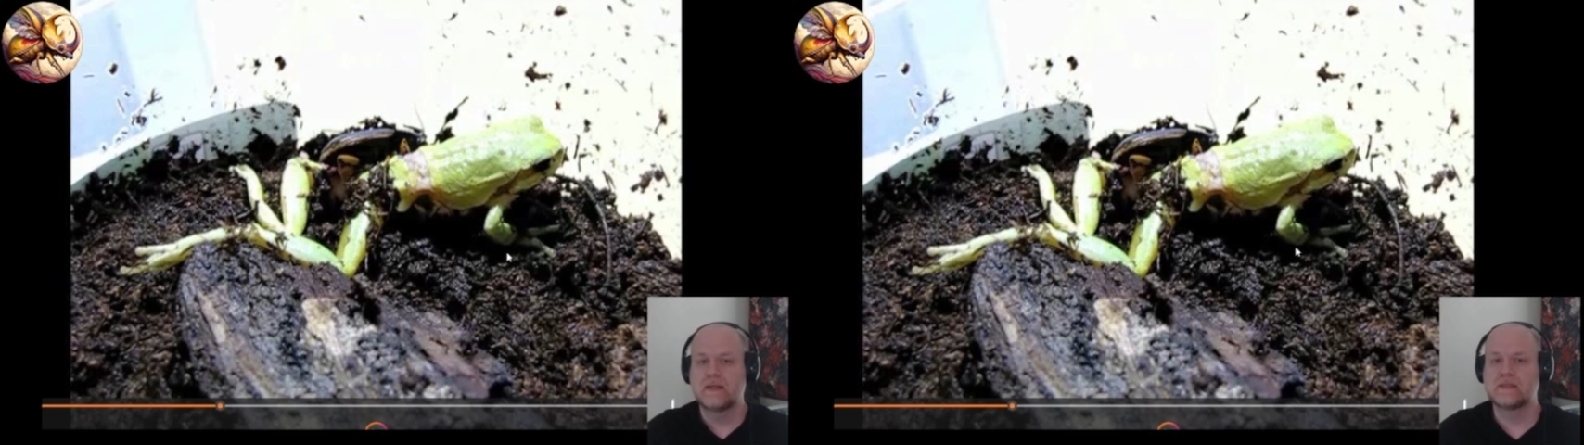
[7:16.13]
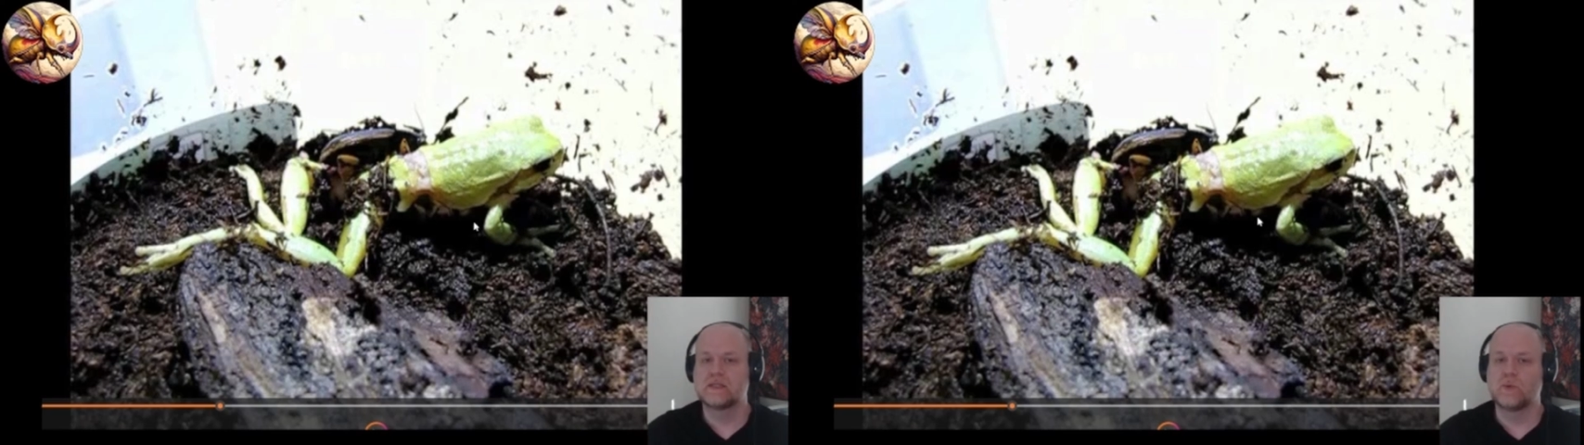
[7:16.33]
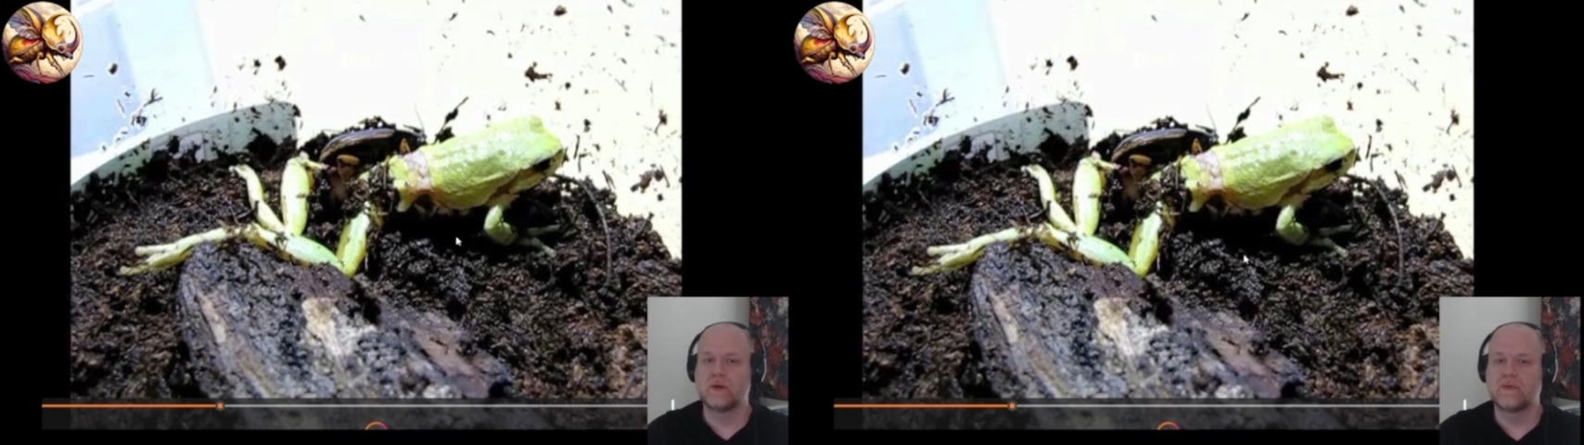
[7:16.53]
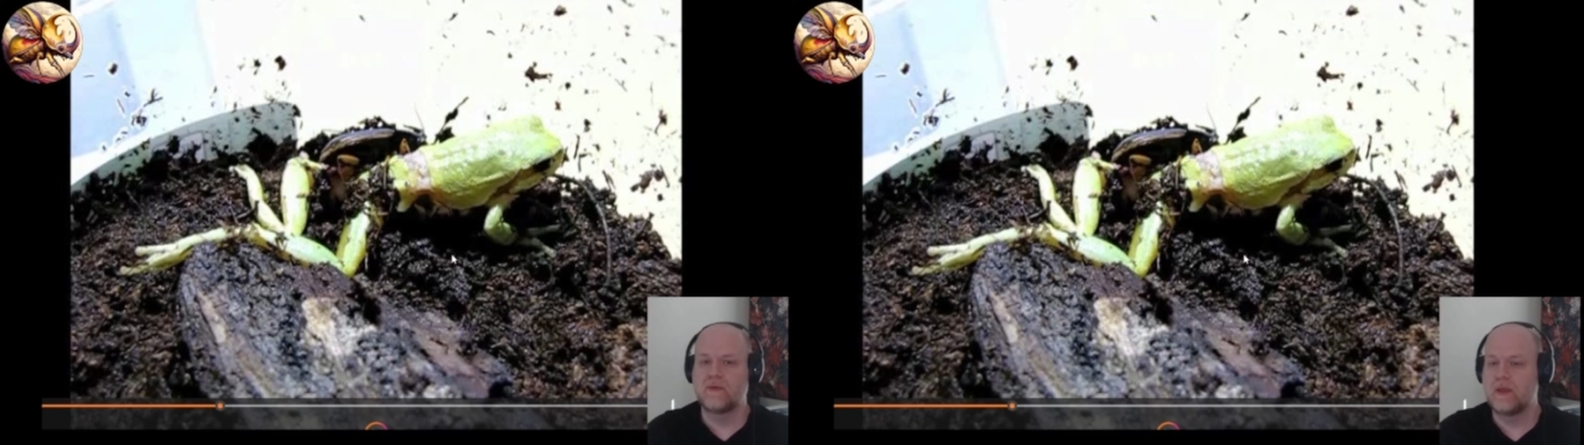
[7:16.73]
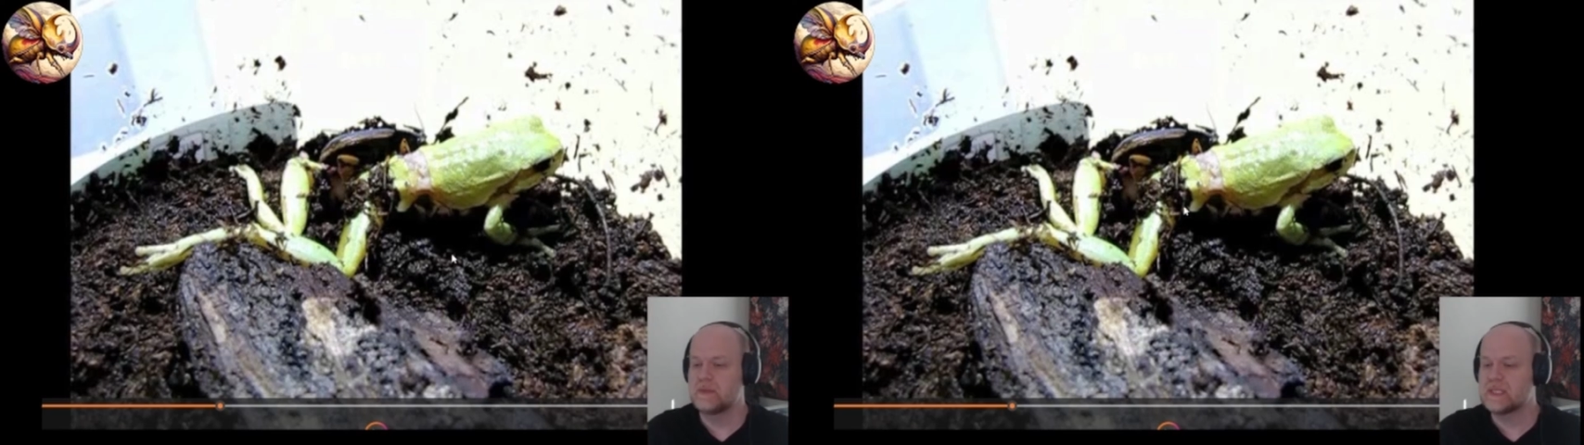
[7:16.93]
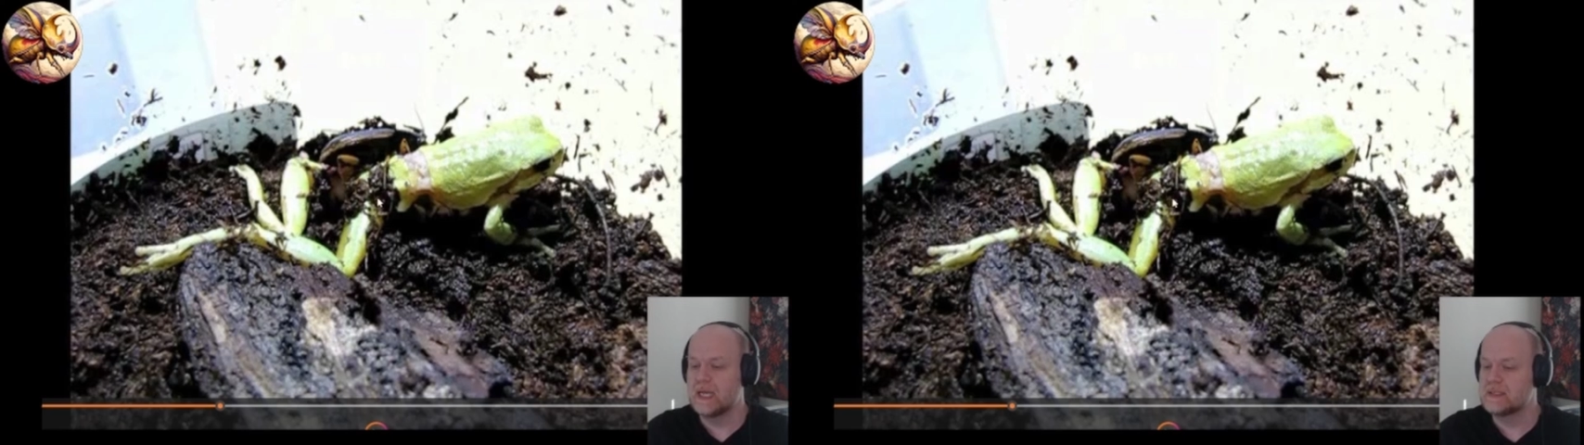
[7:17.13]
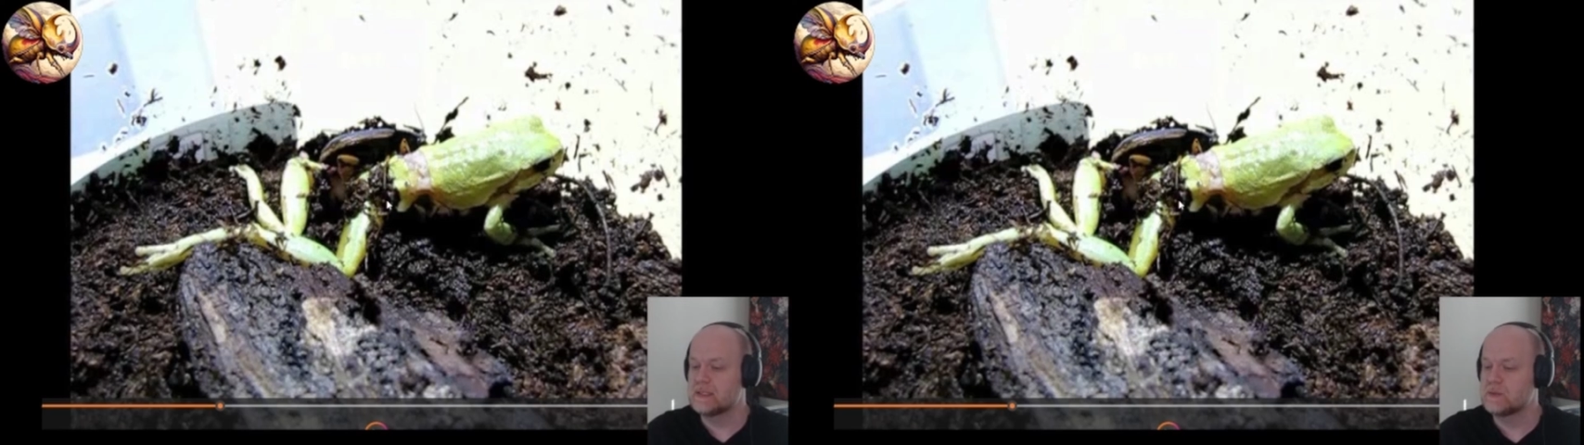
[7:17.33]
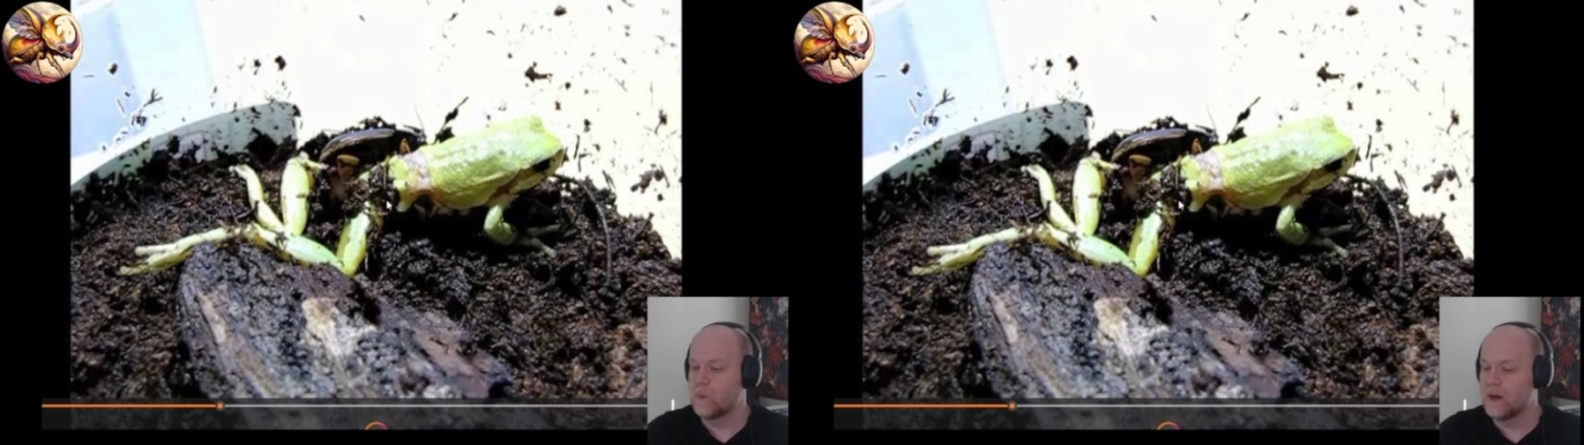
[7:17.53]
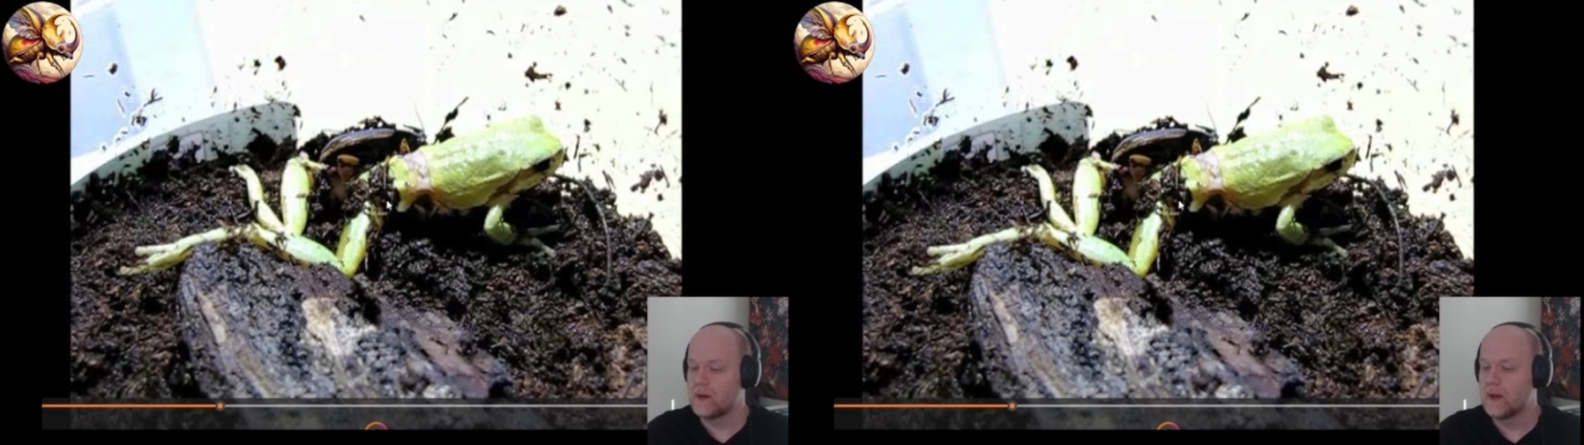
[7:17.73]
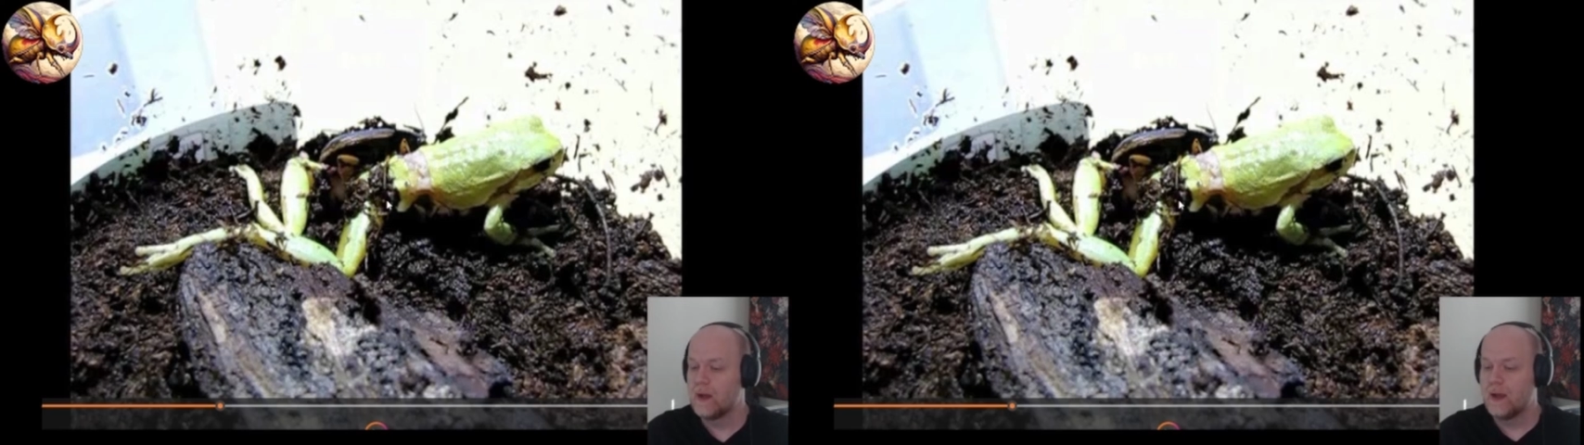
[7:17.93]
This is one of the famous cases where